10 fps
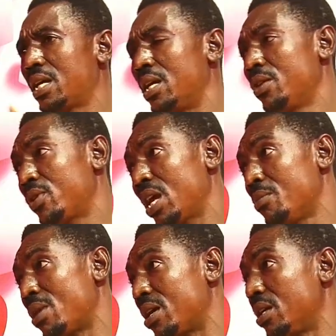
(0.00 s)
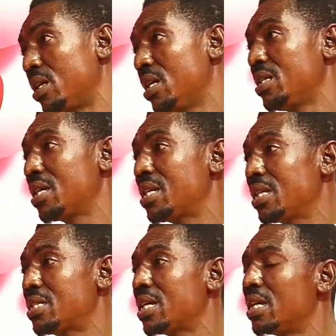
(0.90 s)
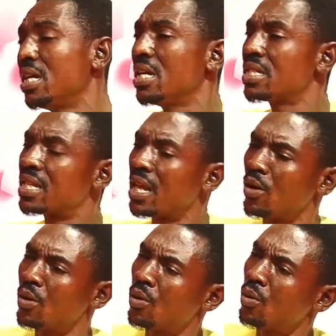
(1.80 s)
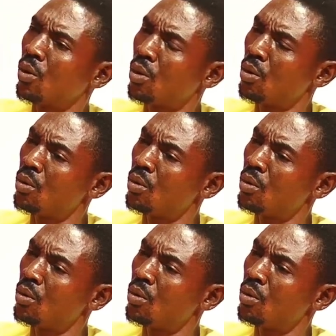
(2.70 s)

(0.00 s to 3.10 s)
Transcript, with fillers: say, and today, my the attendant say, Sinan out to us,